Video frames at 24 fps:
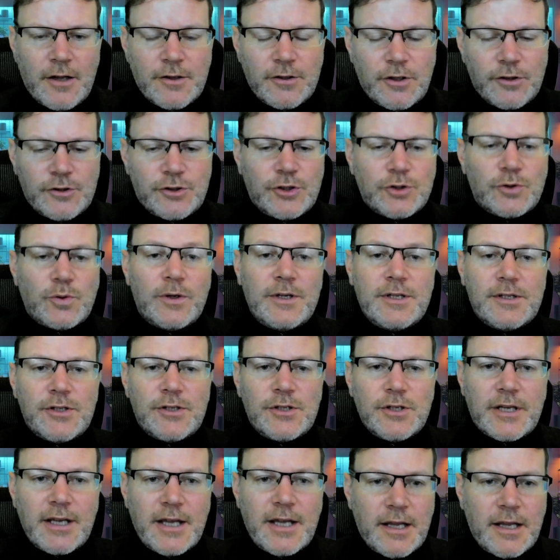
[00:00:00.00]
I just wanted
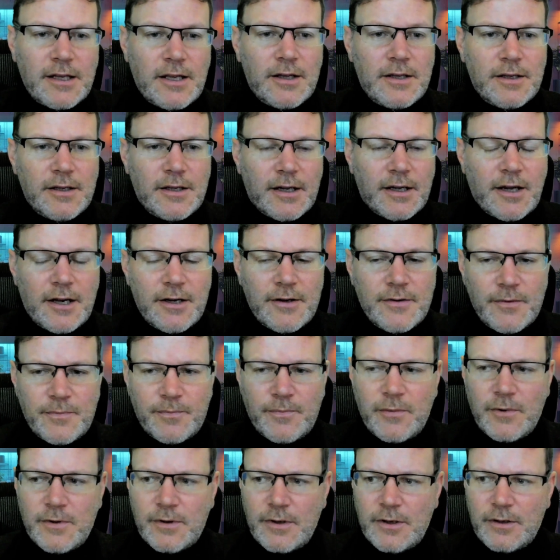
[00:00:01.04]
to get a kind of
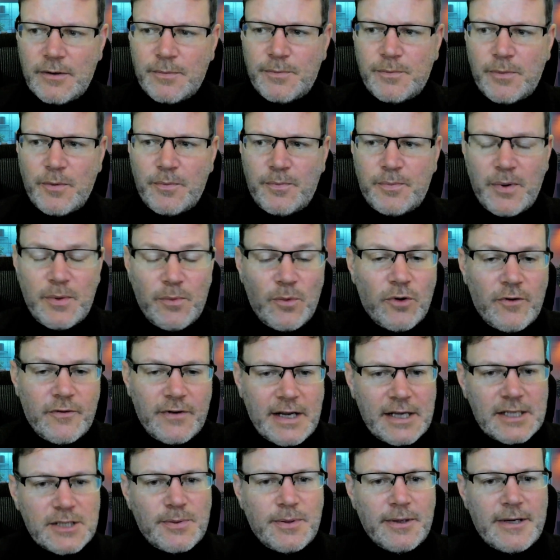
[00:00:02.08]
a bit more of an
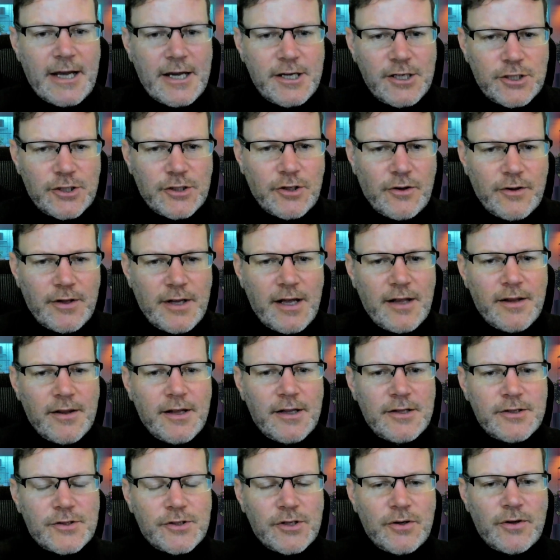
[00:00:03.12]
explanation on that
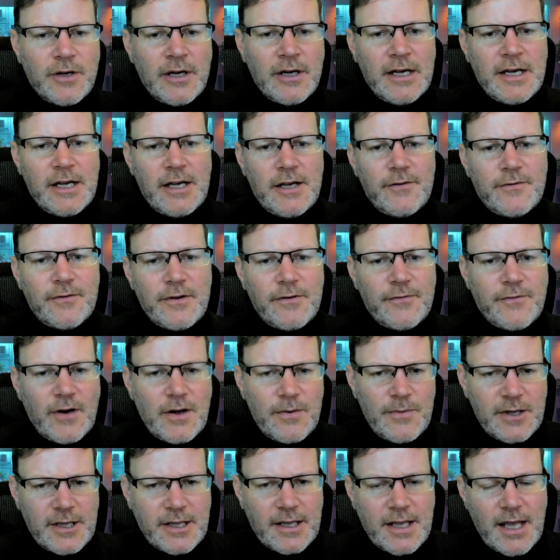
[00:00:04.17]
then. So if
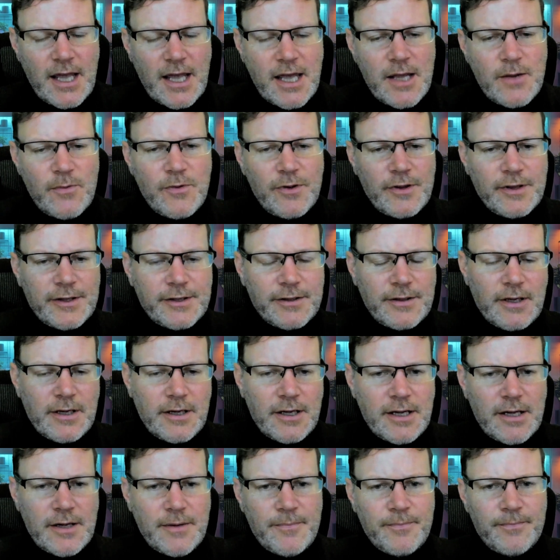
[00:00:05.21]
I'm a game with
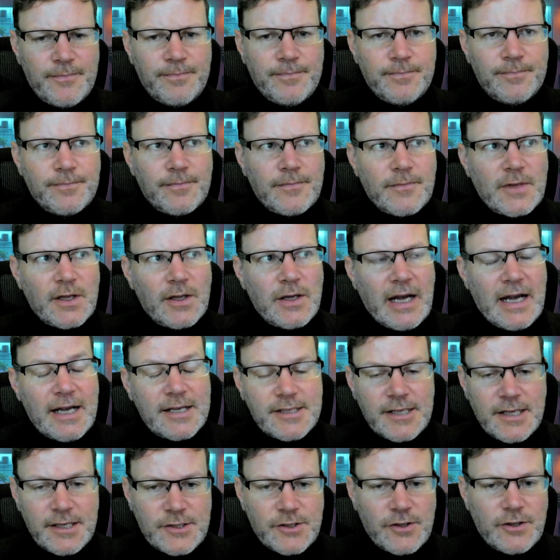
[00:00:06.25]

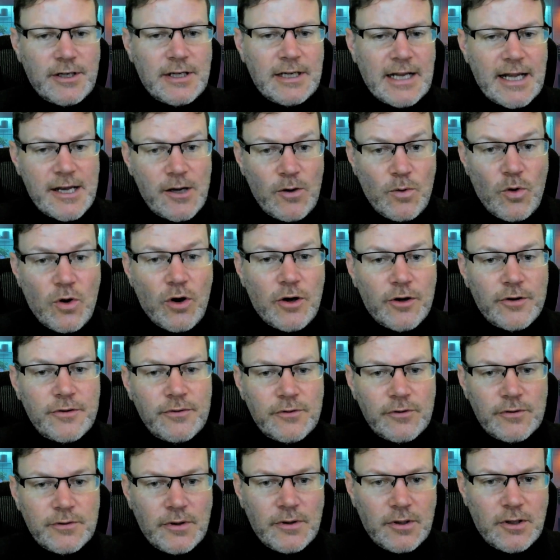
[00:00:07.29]
assets on a layer 1,
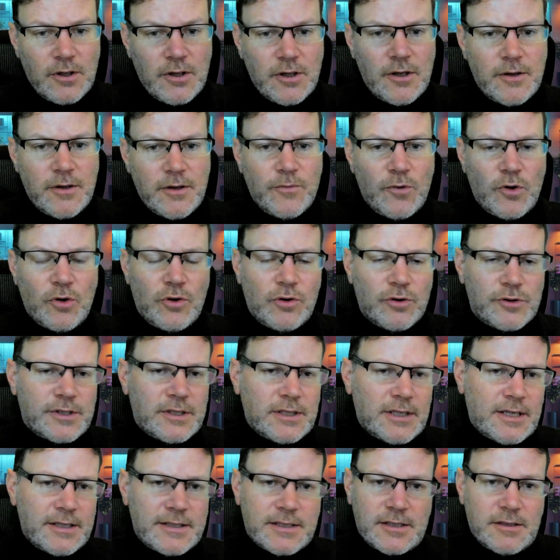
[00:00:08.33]
or so
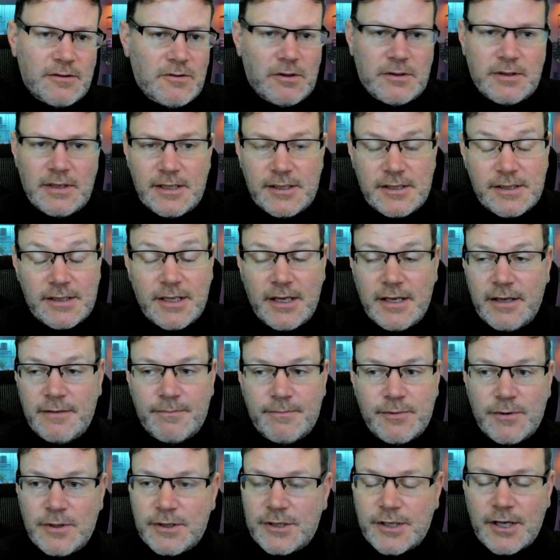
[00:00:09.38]
let's say
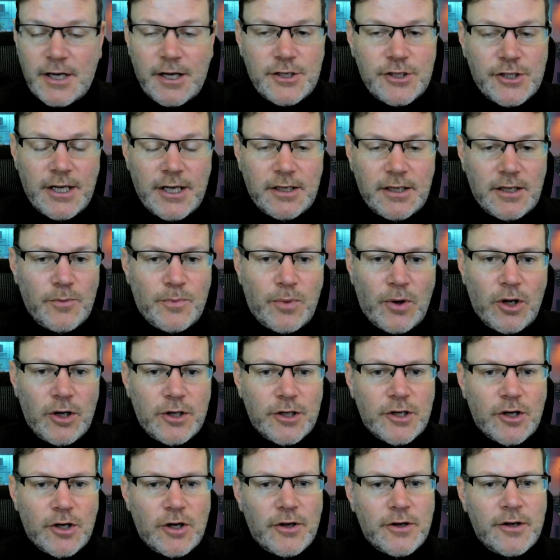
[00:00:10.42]
a side chain like
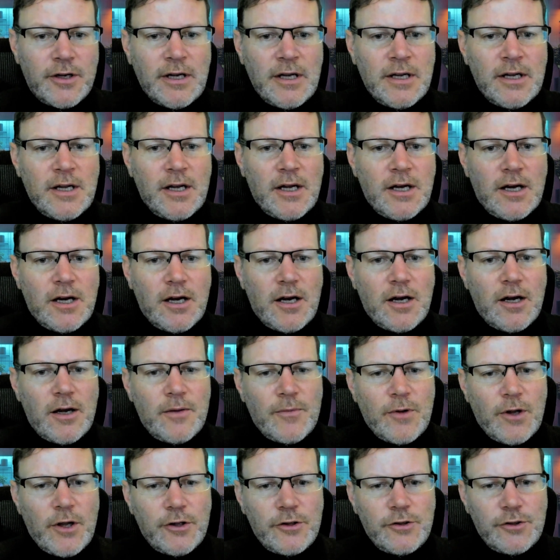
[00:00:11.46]
Polygon,
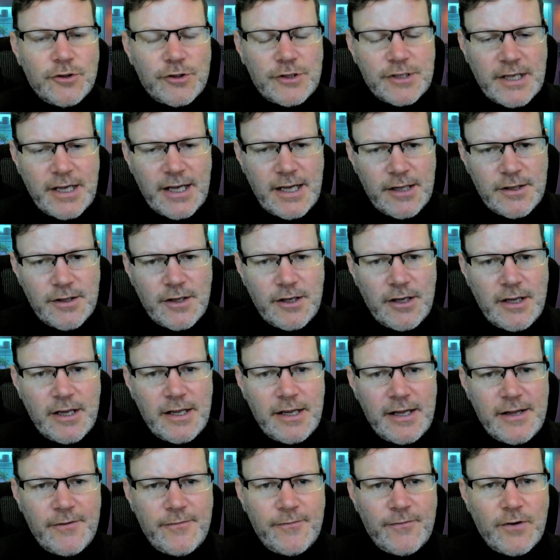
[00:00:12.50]
and you're saying that
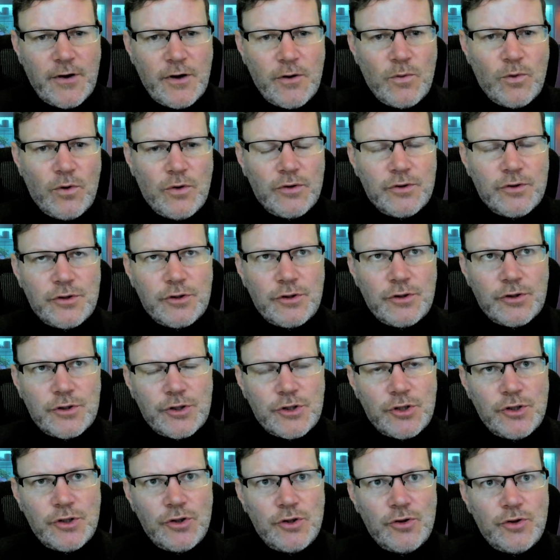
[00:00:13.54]
if I want
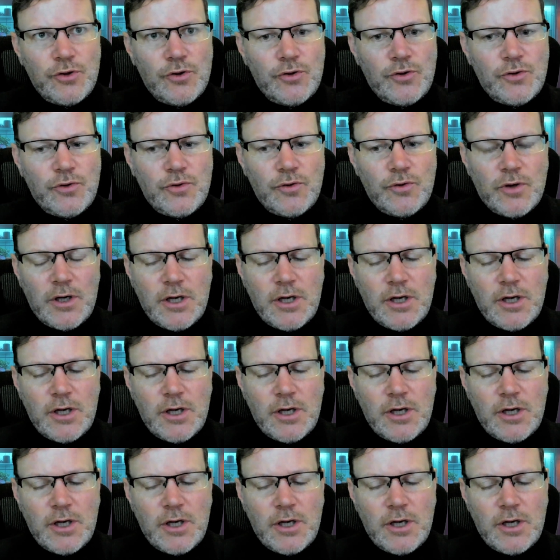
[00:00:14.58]
to